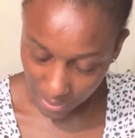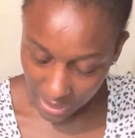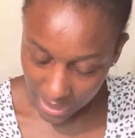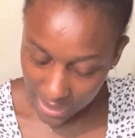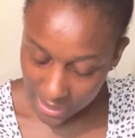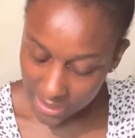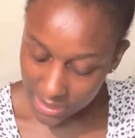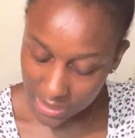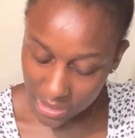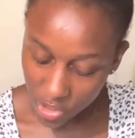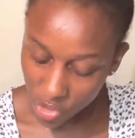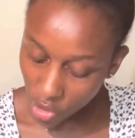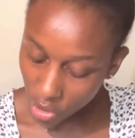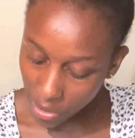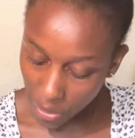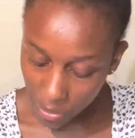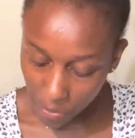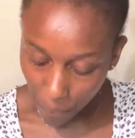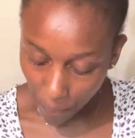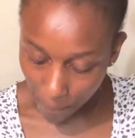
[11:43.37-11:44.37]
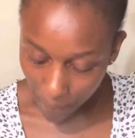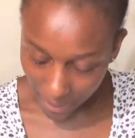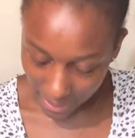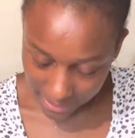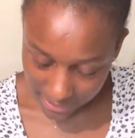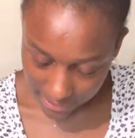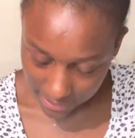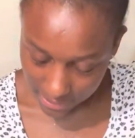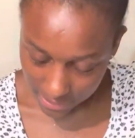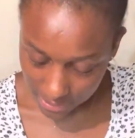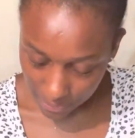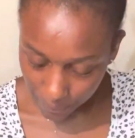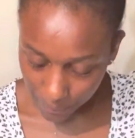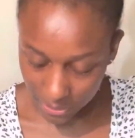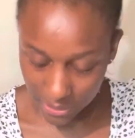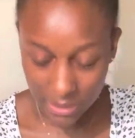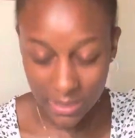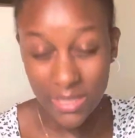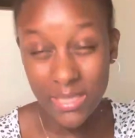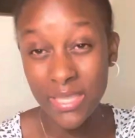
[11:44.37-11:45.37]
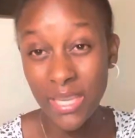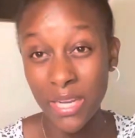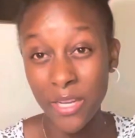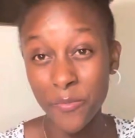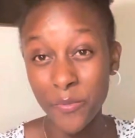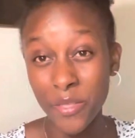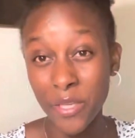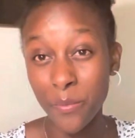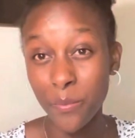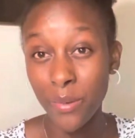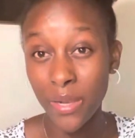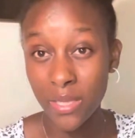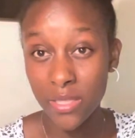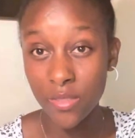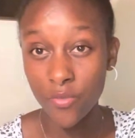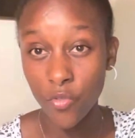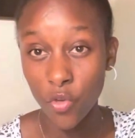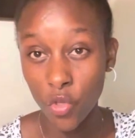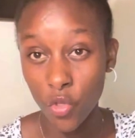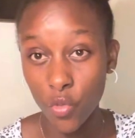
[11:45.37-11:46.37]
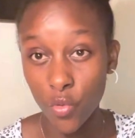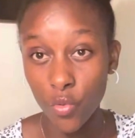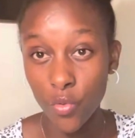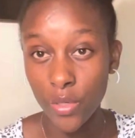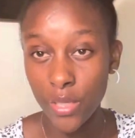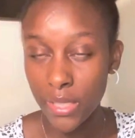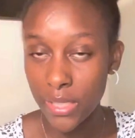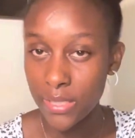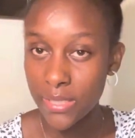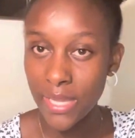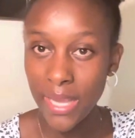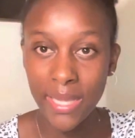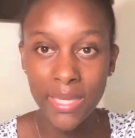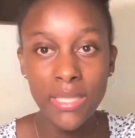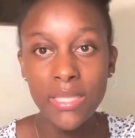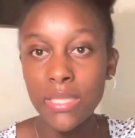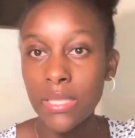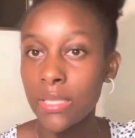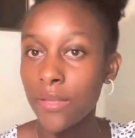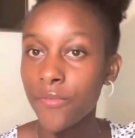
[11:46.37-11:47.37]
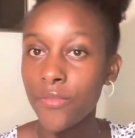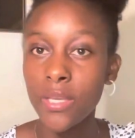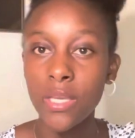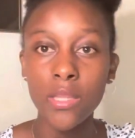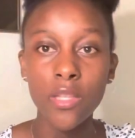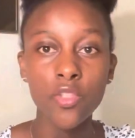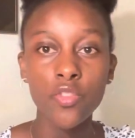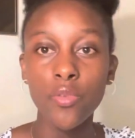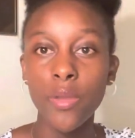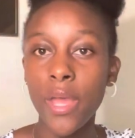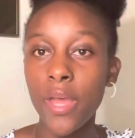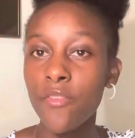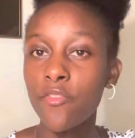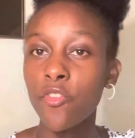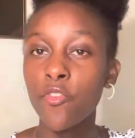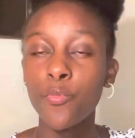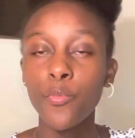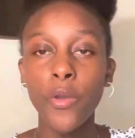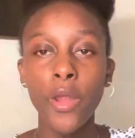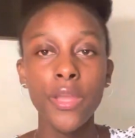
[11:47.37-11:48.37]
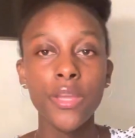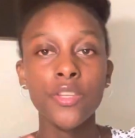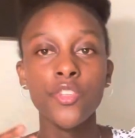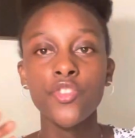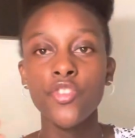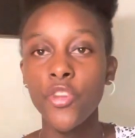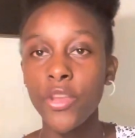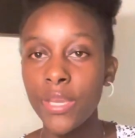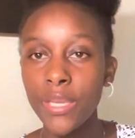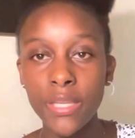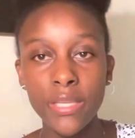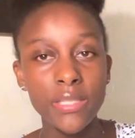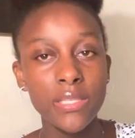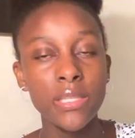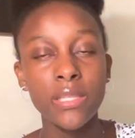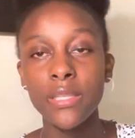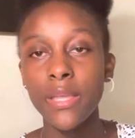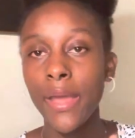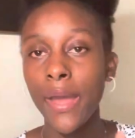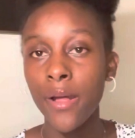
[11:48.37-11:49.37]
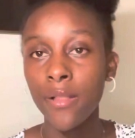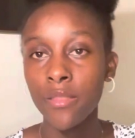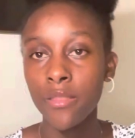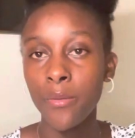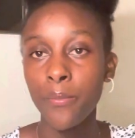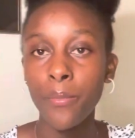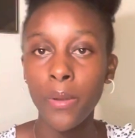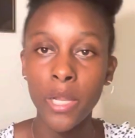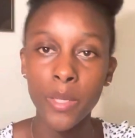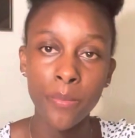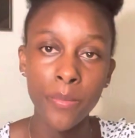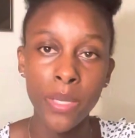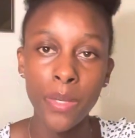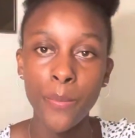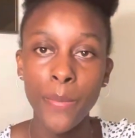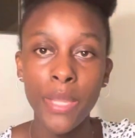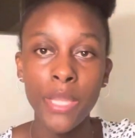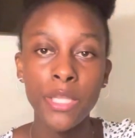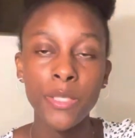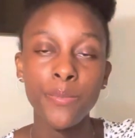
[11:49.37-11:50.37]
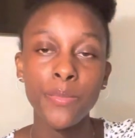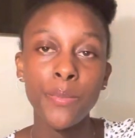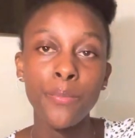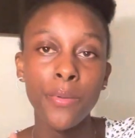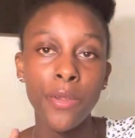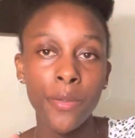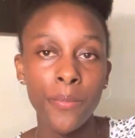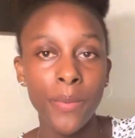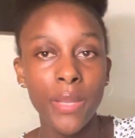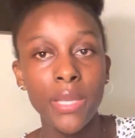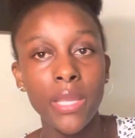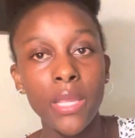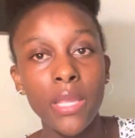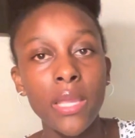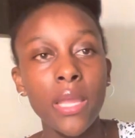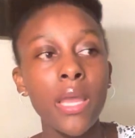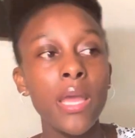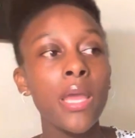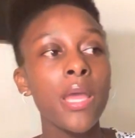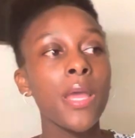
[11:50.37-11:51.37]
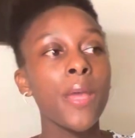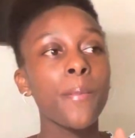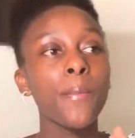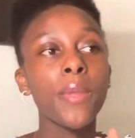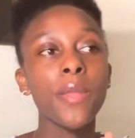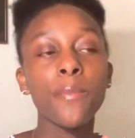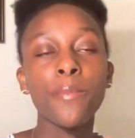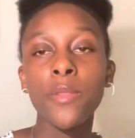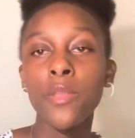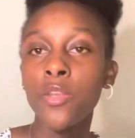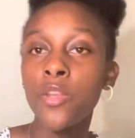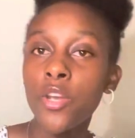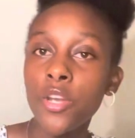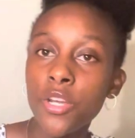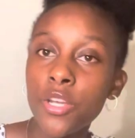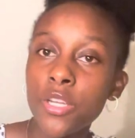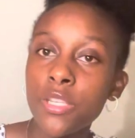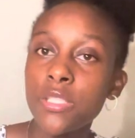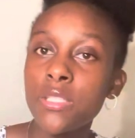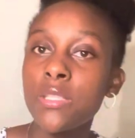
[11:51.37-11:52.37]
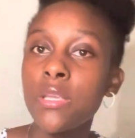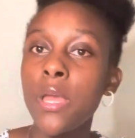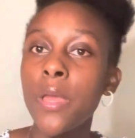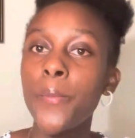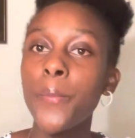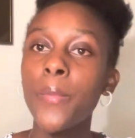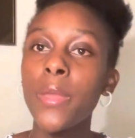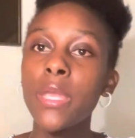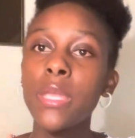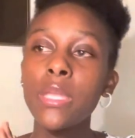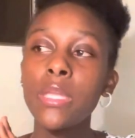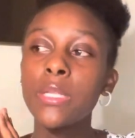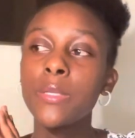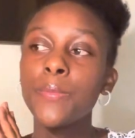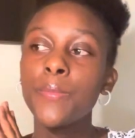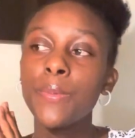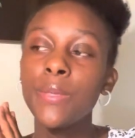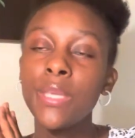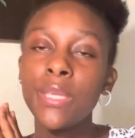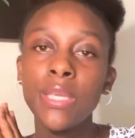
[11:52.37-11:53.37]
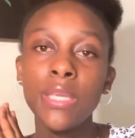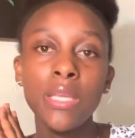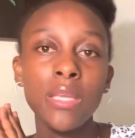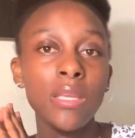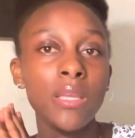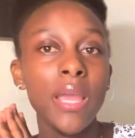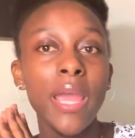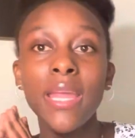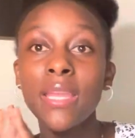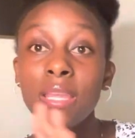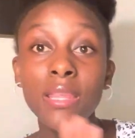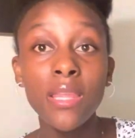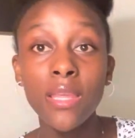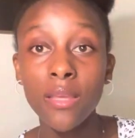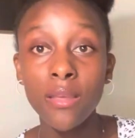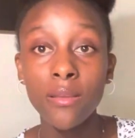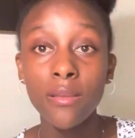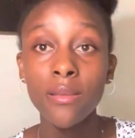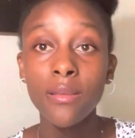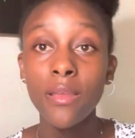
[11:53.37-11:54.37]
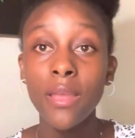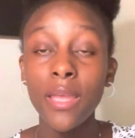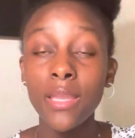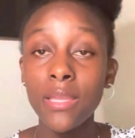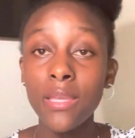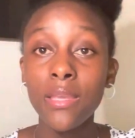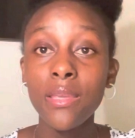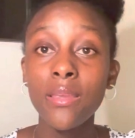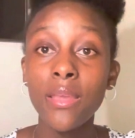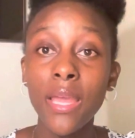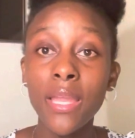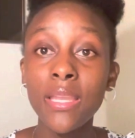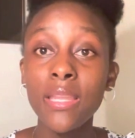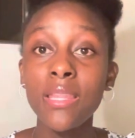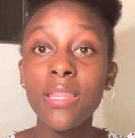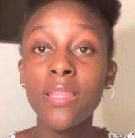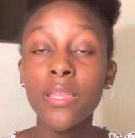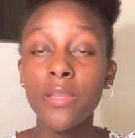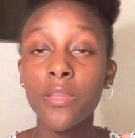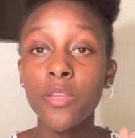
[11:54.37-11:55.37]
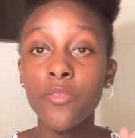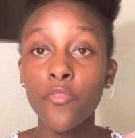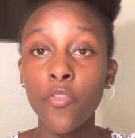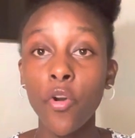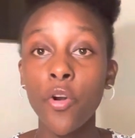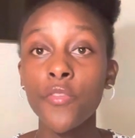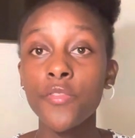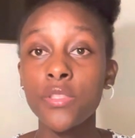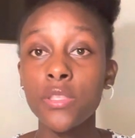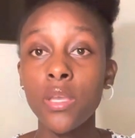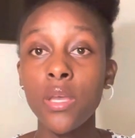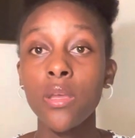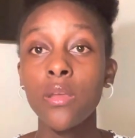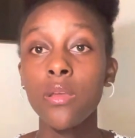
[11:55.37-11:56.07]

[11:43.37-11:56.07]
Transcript: this is not a must, but this is gonna be a plus for you, is any certificate that you have of prior trainings in the health department. May it be paramedic, may it be nurse, may it be anything that involves